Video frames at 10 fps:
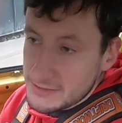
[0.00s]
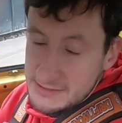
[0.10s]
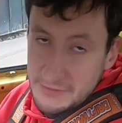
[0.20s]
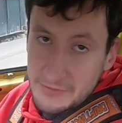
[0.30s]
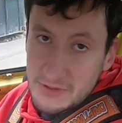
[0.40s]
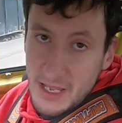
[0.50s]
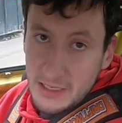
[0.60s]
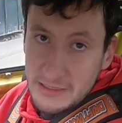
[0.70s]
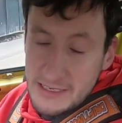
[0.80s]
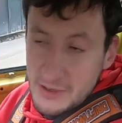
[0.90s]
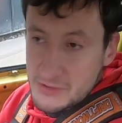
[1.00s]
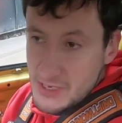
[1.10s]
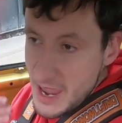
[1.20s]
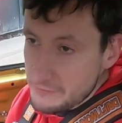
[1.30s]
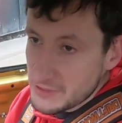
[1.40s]
the different
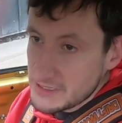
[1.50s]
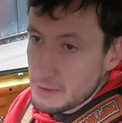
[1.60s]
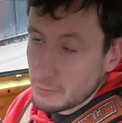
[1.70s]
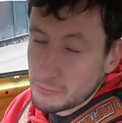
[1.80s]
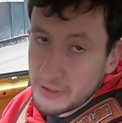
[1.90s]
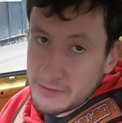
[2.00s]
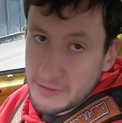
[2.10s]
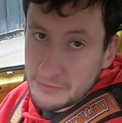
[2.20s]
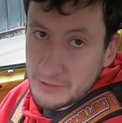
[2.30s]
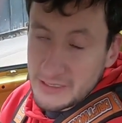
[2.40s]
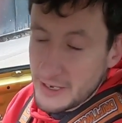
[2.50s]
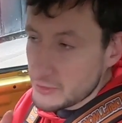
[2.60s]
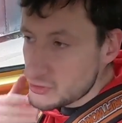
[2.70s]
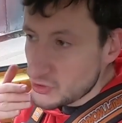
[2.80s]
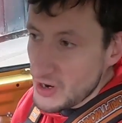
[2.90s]
layouts. Every day we'll run a different
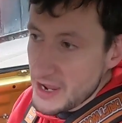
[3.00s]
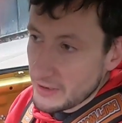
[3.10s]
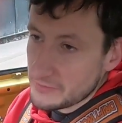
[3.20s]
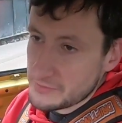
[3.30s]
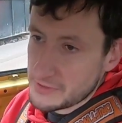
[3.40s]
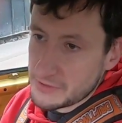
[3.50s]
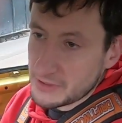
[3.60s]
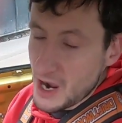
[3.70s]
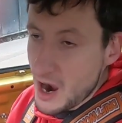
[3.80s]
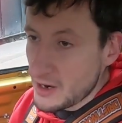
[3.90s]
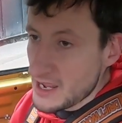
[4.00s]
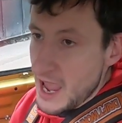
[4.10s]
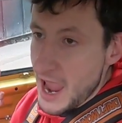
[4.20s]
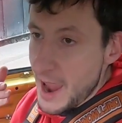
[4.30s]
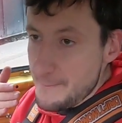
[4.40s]
layout. Try it out with your car,
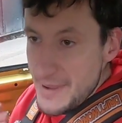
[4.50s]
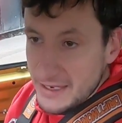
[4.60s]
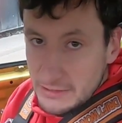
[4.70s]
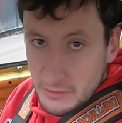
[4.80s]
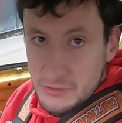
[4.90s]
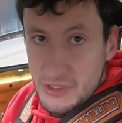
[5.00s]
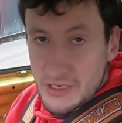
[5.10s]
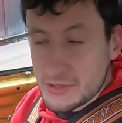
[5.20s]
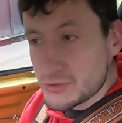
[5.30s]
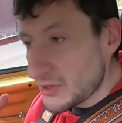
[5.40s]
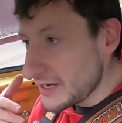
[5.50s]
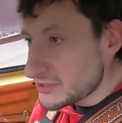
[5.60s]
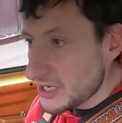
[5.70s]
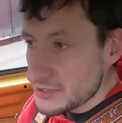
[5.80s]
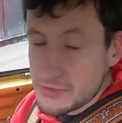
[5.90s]
make a little change. Try
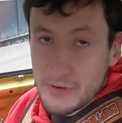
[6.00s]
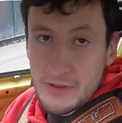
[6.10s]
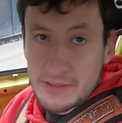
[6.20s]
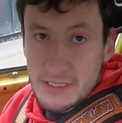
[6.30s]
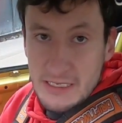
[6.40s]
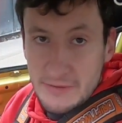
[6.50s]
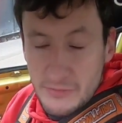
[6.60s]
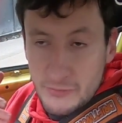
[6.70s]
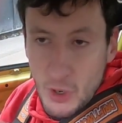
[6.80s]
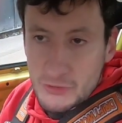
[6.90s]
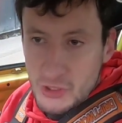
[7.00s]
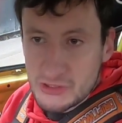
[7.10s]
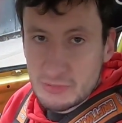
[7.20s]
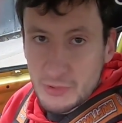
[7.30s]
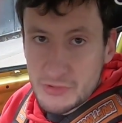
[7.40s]
and change throughout the day. If you've got
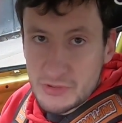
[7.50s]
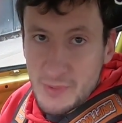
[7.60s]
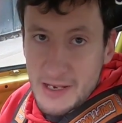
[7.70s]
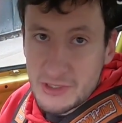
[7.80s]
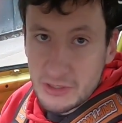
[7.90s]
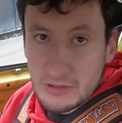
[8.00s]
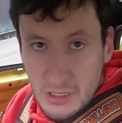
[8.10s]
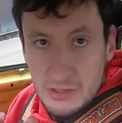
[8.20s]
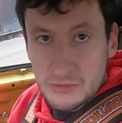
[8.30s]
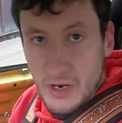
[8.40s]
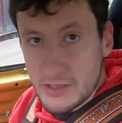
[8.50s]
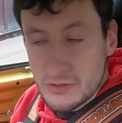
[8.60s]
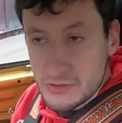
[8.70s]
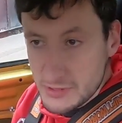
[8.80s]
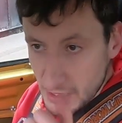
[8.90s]
adjustable suspension, try and
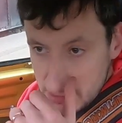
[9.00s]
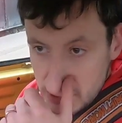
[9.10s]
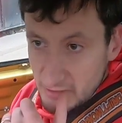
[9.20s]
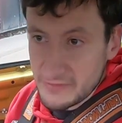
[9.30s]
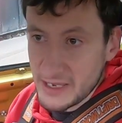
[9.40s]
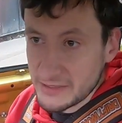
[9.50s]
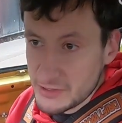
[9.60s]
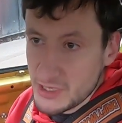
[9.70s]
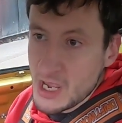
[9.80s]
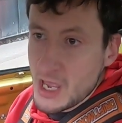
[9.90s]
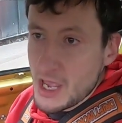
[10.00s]
use that to your advantage.